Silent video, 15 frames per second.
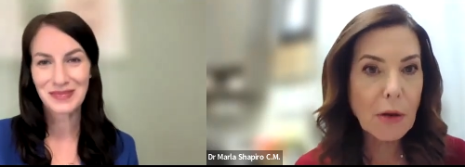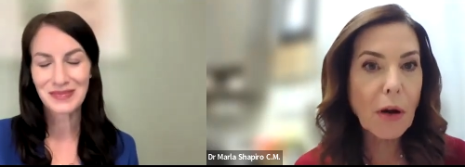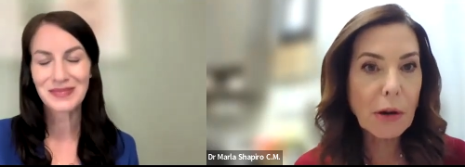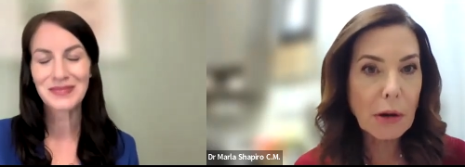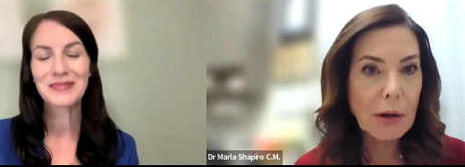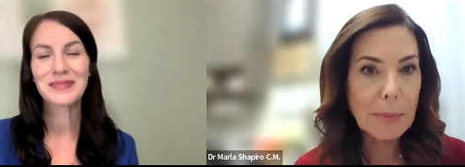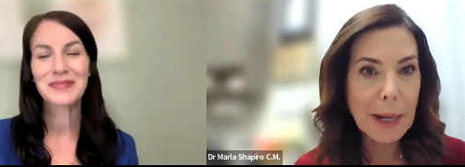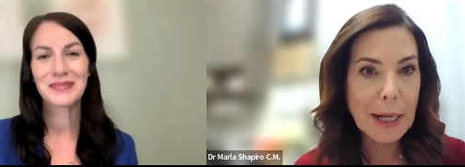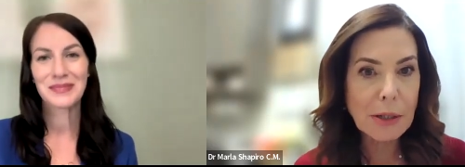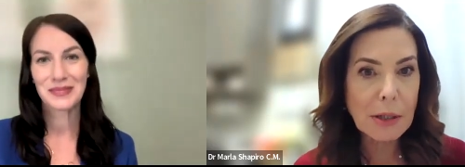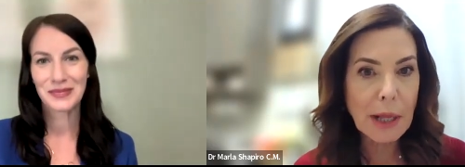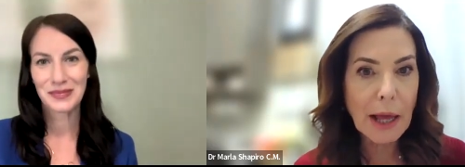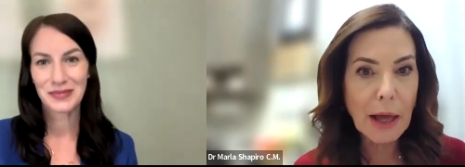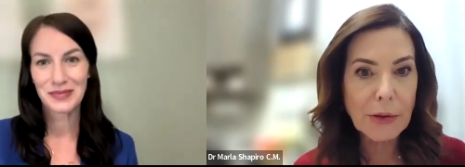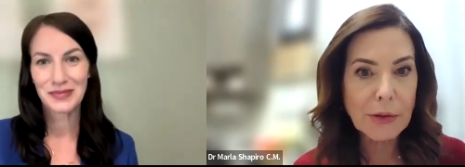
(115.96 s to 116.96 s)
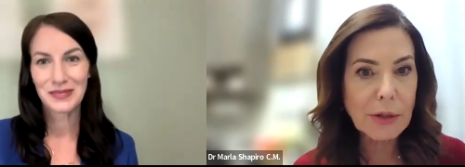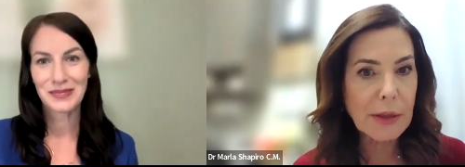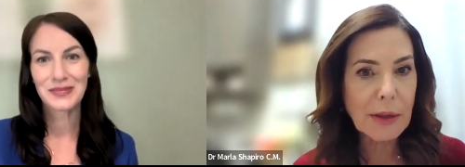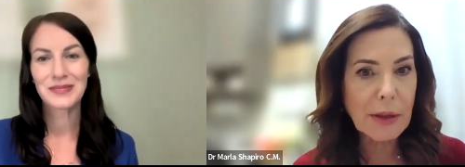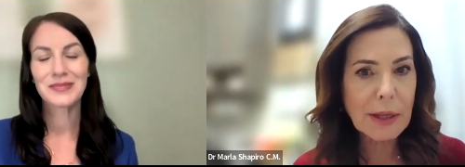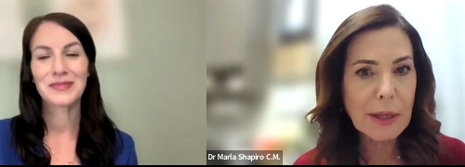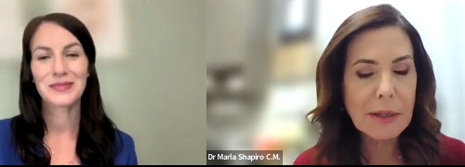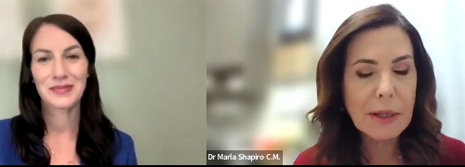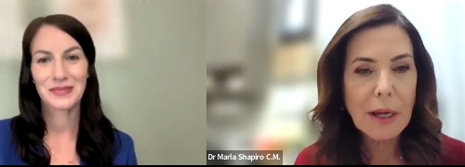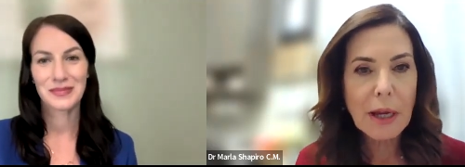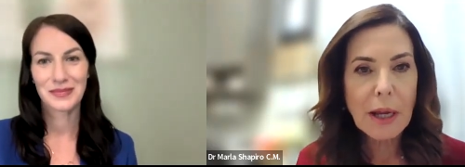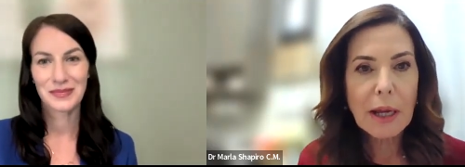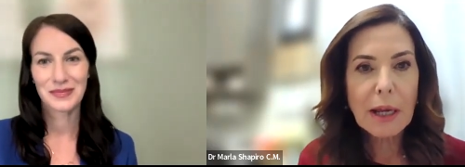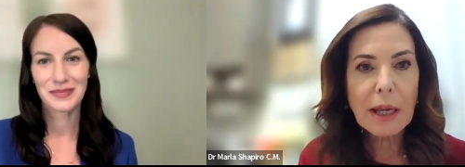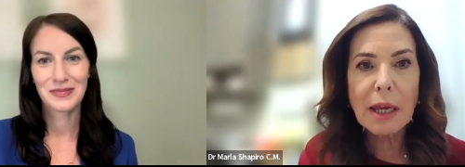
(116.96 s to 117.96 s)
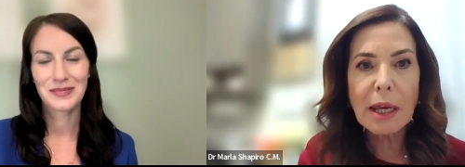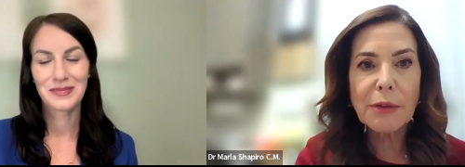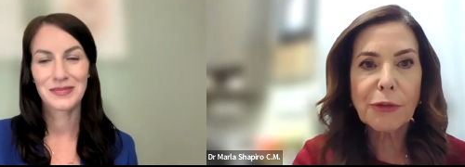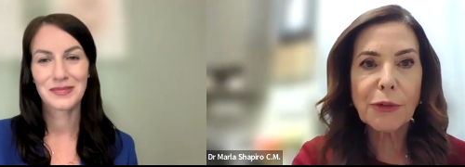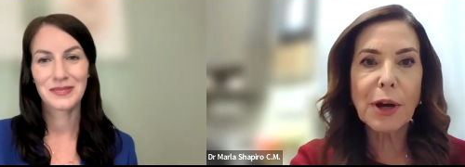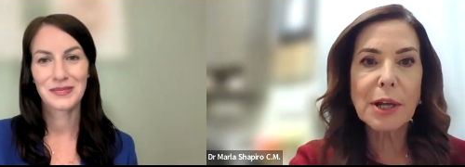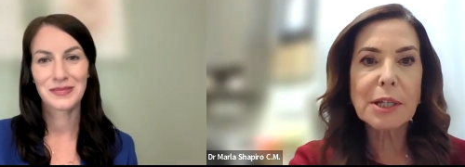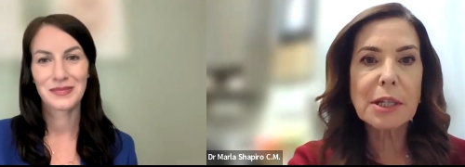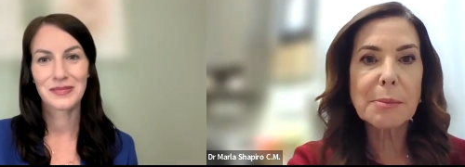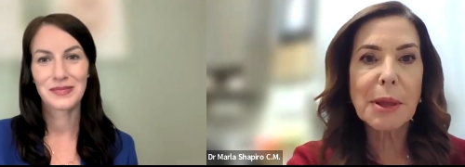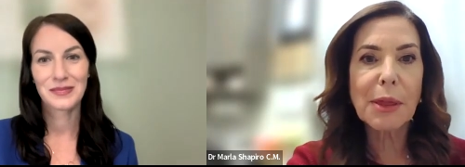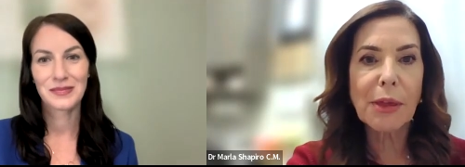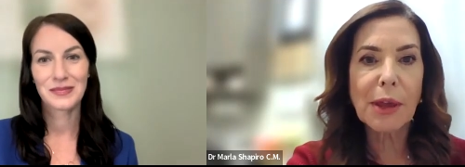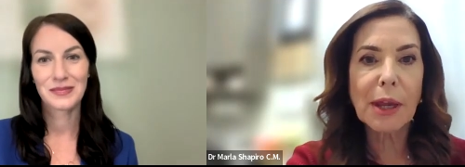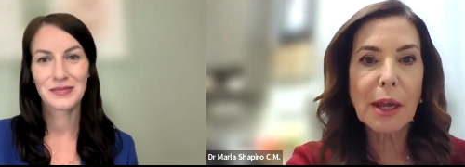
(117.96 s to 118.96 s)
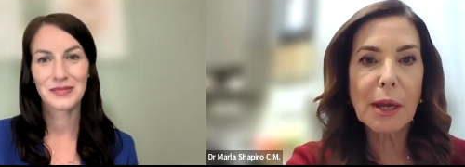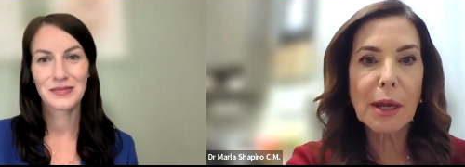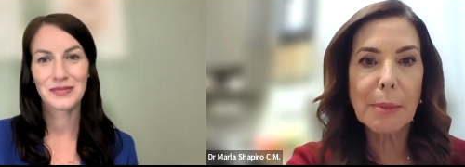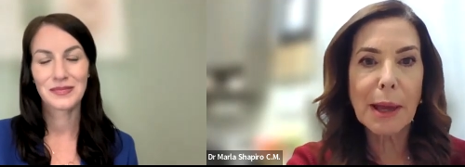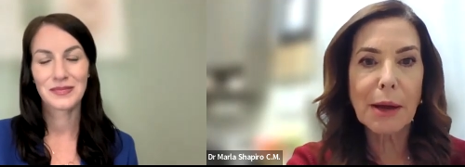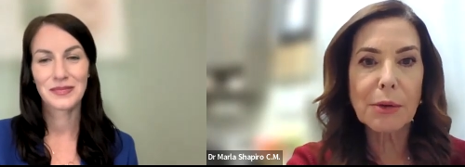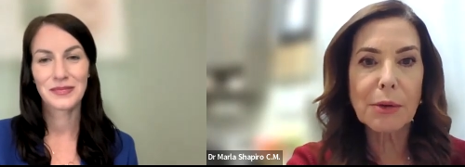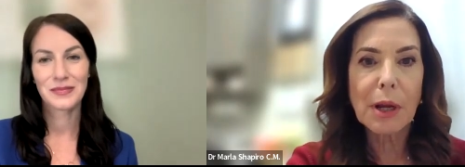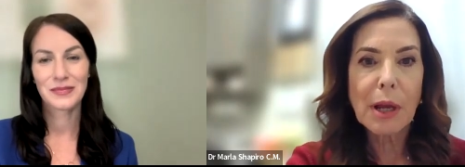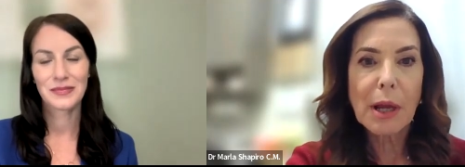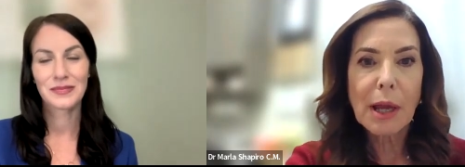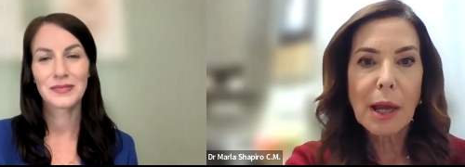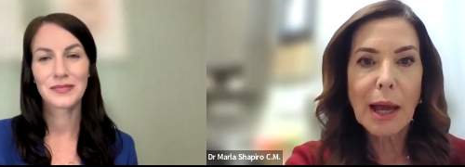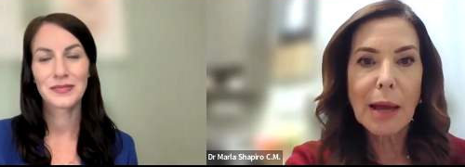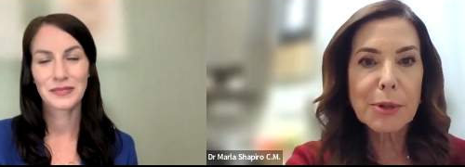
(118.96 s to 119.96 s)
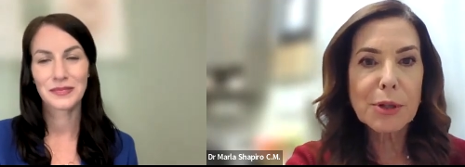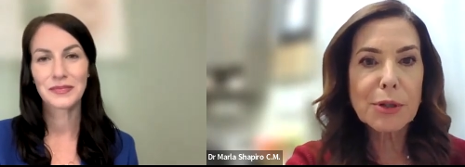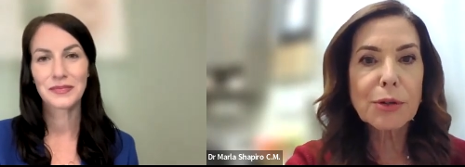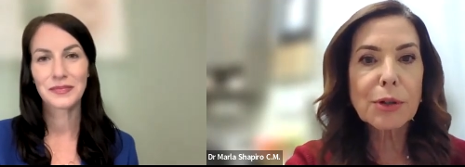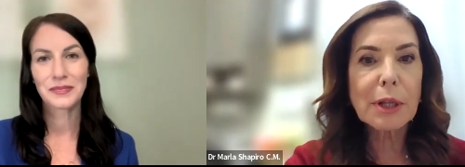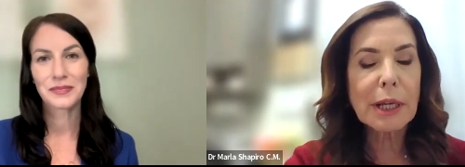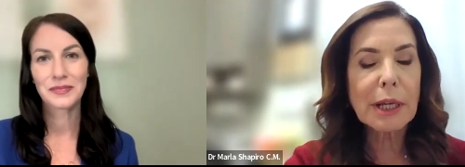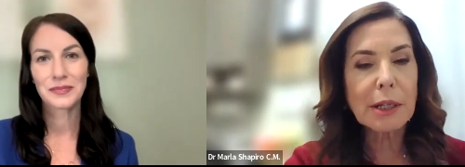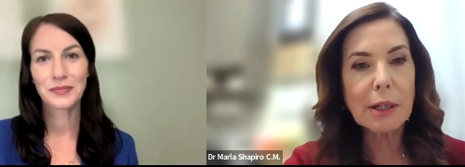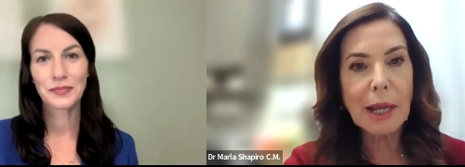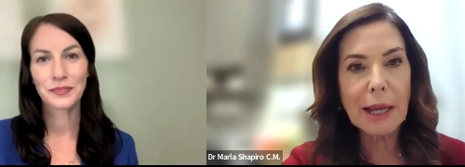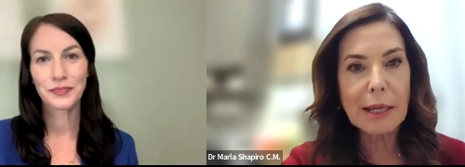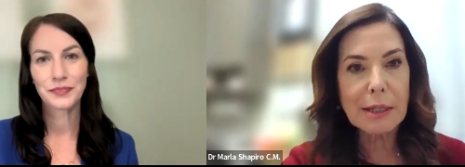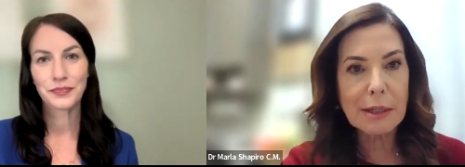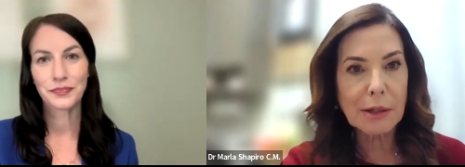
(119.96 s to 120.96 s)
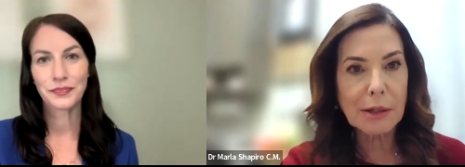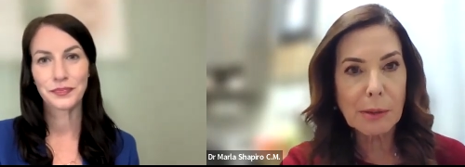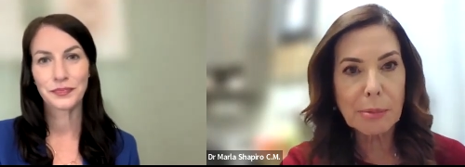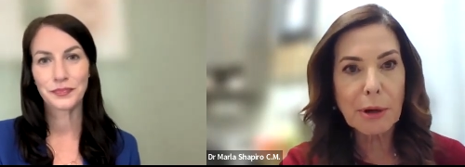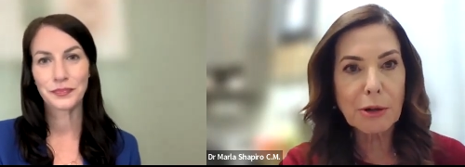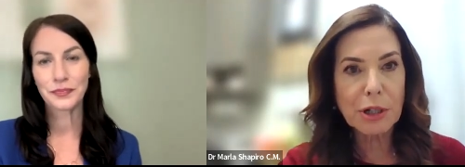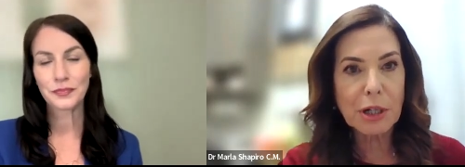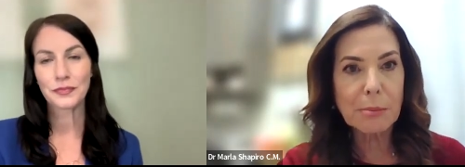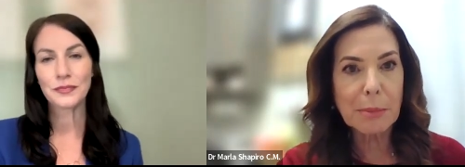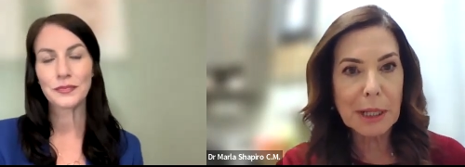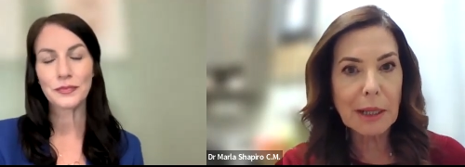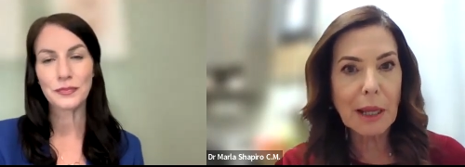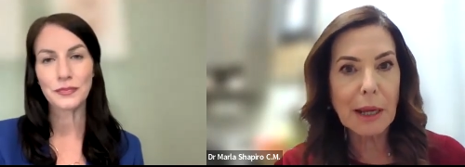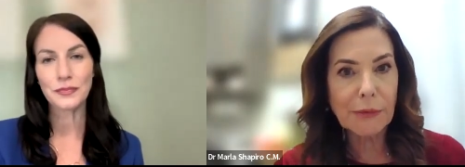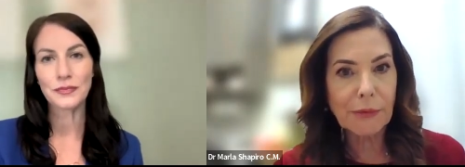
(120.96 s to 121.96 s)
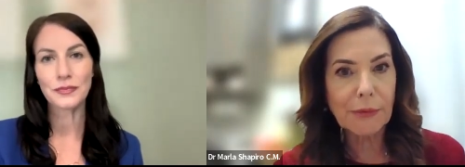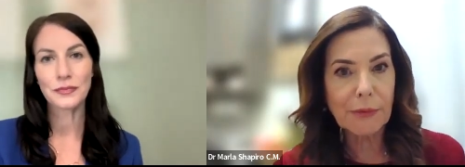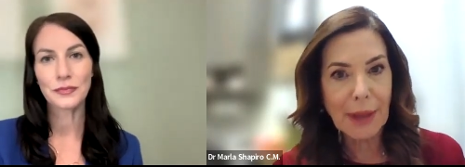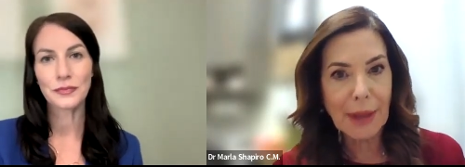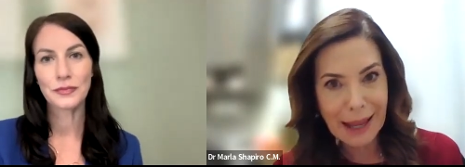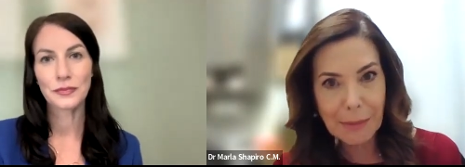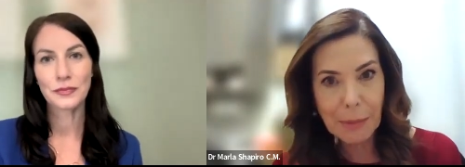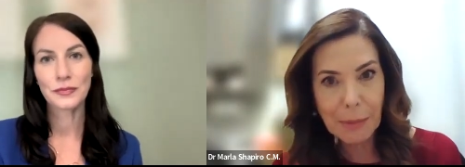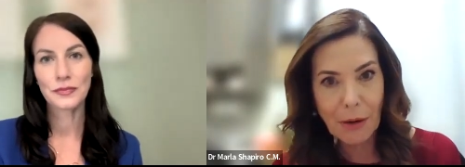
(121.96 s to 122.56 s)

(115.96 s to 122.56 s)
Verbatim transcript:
Speaker 1: not on mental health so i think that's key for us to be thinking about um, certainly in, as you're approaching midlife and